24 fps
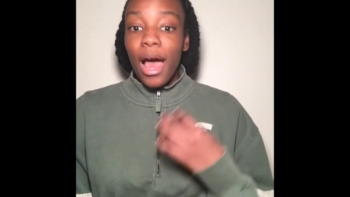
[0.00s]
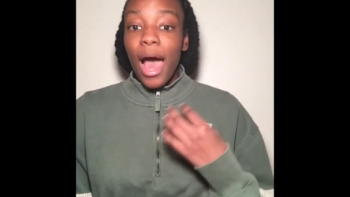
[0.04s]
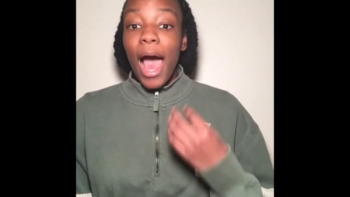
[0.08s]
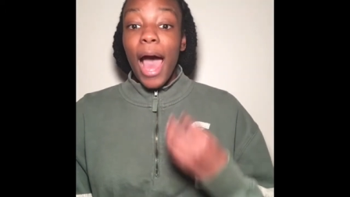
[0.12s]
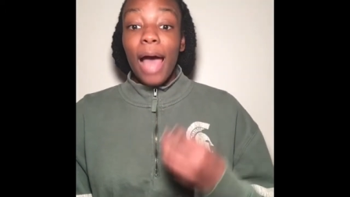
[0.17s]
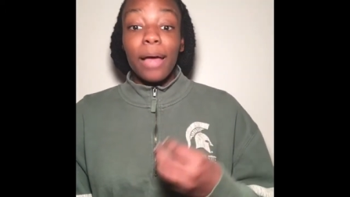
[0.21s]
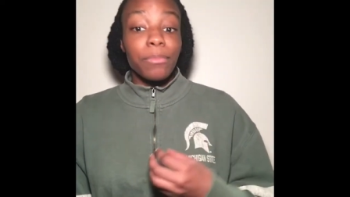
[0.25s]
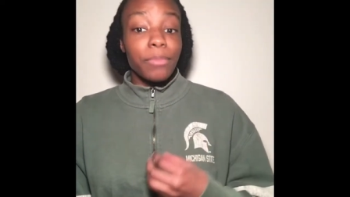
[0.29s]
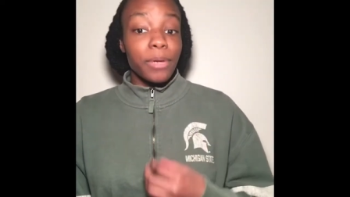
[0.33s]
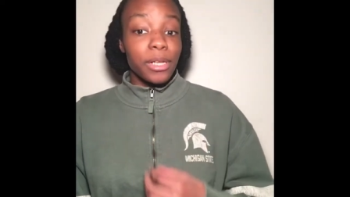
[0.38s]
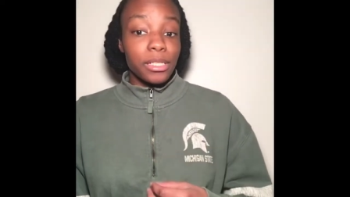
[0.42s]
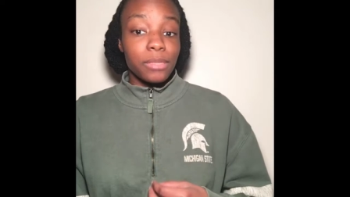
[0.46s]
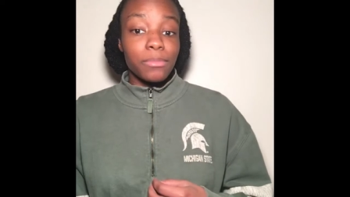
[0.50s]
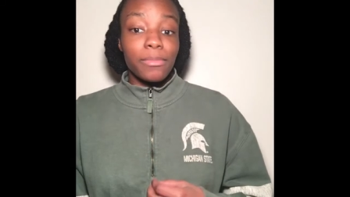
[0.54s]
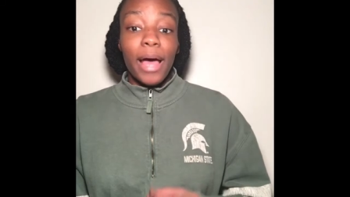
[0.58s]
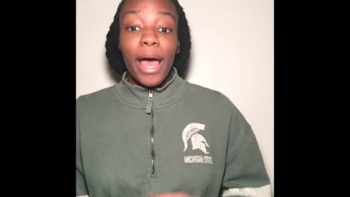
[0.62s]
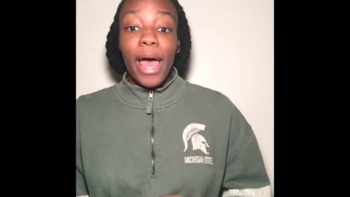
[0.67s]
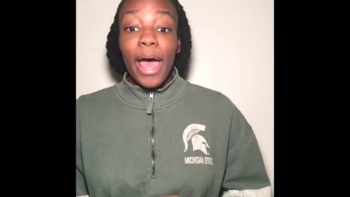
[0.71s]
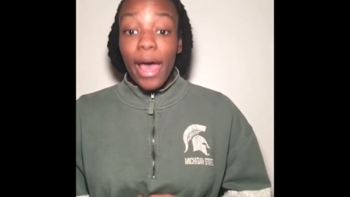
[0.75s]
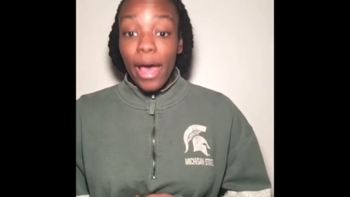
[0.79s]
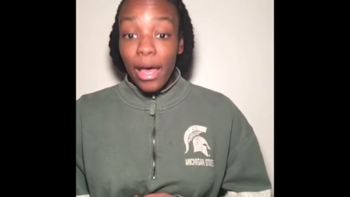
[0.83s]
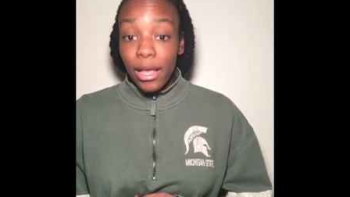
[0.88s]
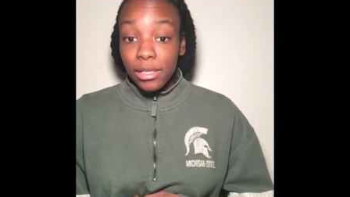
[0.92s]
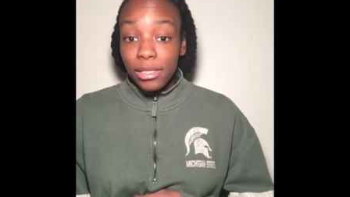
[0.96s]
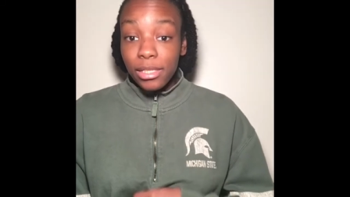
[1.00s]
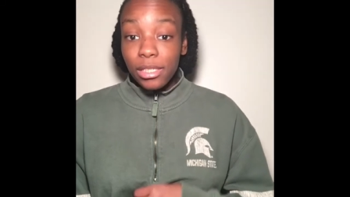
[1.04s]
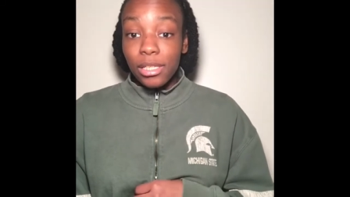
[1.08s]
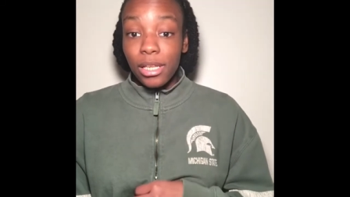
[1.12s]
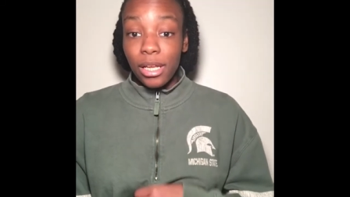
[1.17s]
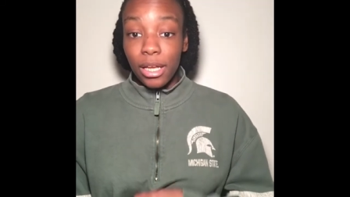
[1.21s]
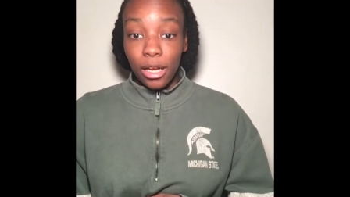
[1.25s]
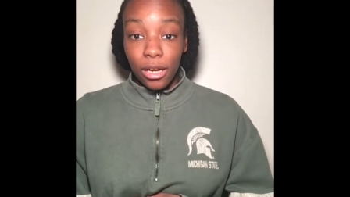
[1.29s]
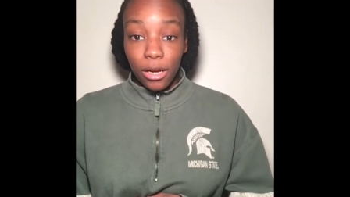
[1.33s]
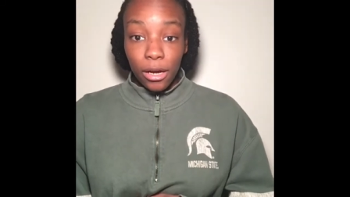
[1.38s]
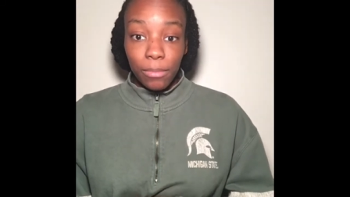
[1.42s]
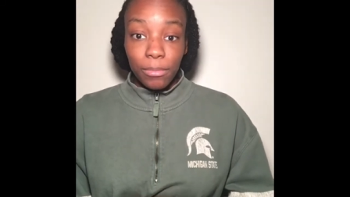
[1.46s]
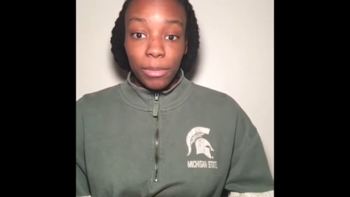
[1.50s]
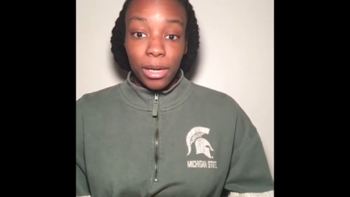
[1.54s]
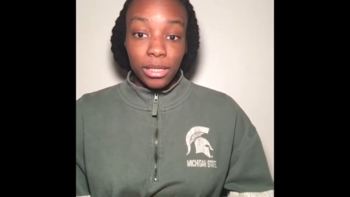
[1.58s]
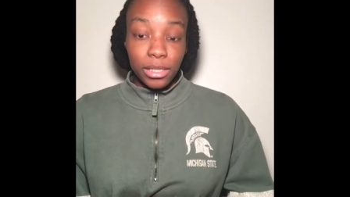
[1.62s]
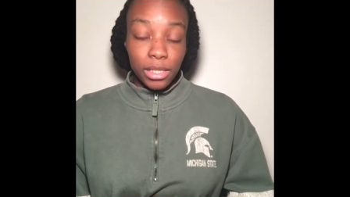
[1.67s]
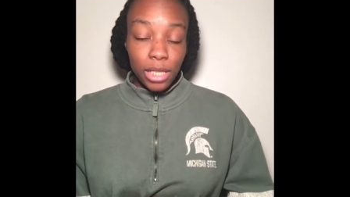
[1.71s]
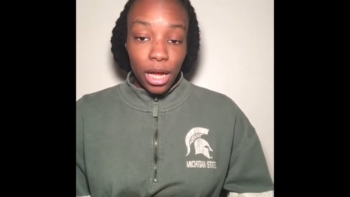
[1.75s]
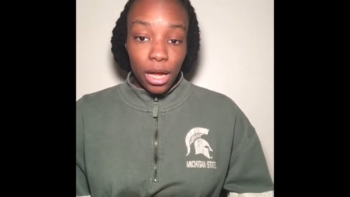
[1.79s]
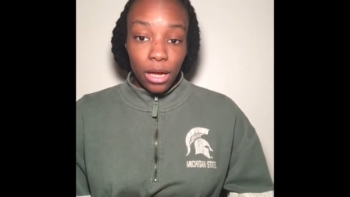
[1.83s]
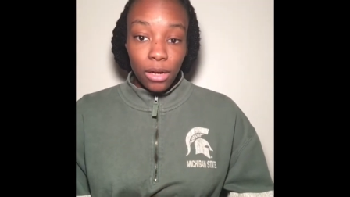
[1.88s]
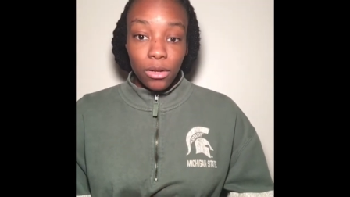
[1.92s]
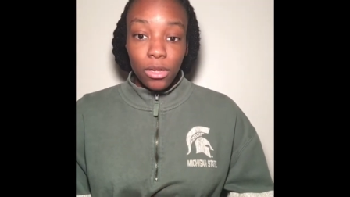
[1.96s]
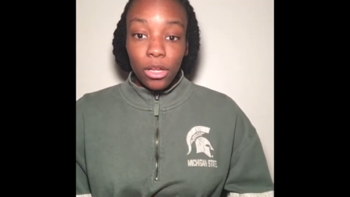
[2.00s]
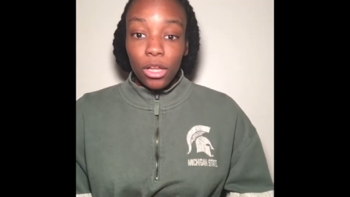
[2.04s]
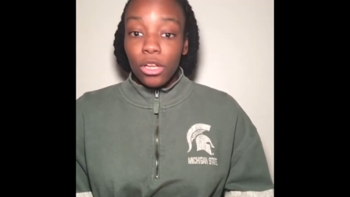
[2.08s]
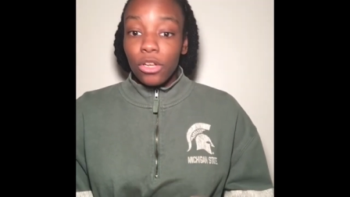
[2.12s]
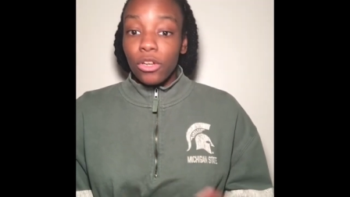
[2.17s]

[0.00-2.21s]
I bust my ass to take care of my child.